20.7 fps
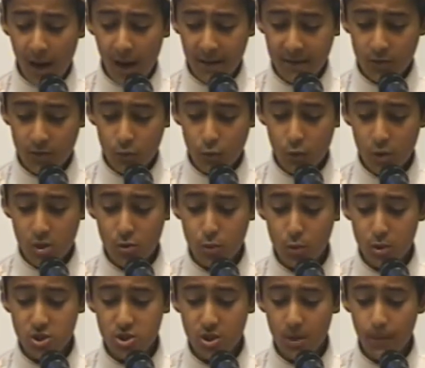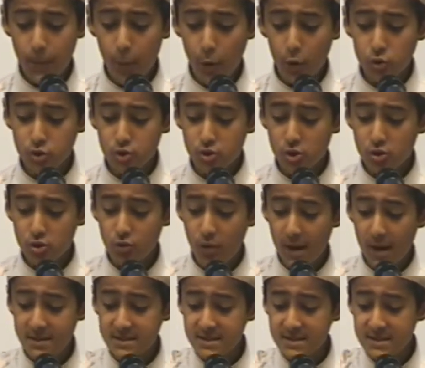which was supposed to
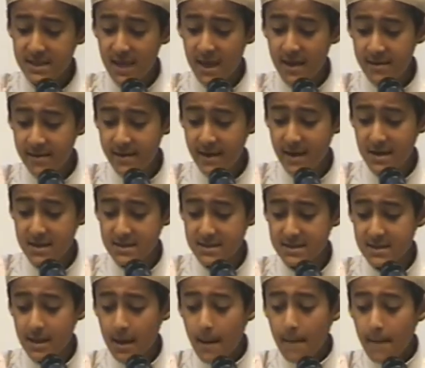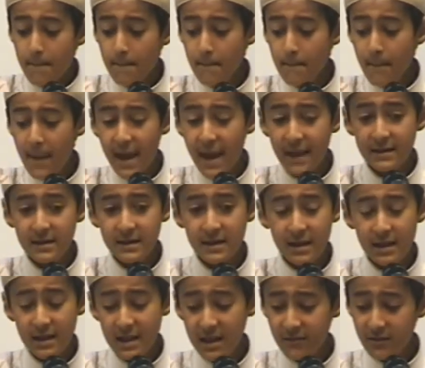transcend us many
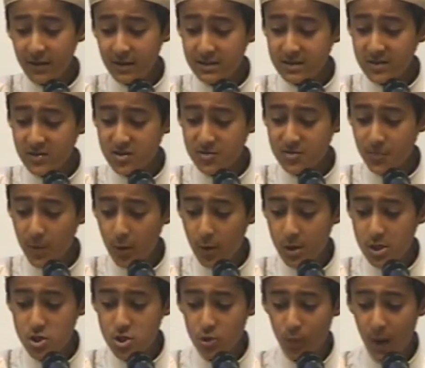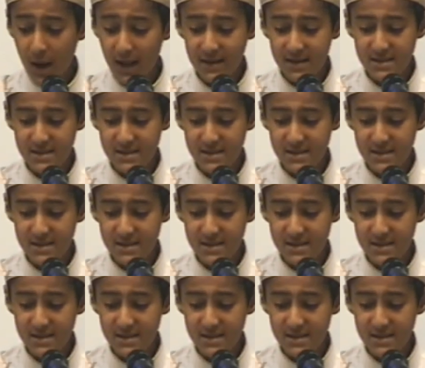levels of spirituality,